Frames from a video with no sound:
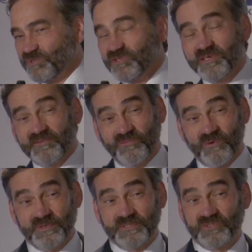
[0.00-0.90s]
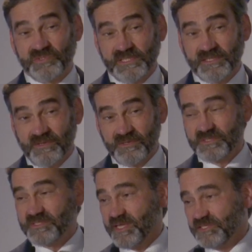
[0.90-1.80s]
We're looking forward to drilling
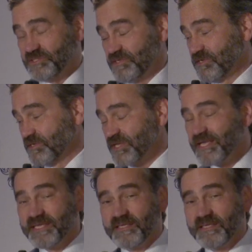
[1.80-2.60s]
those next year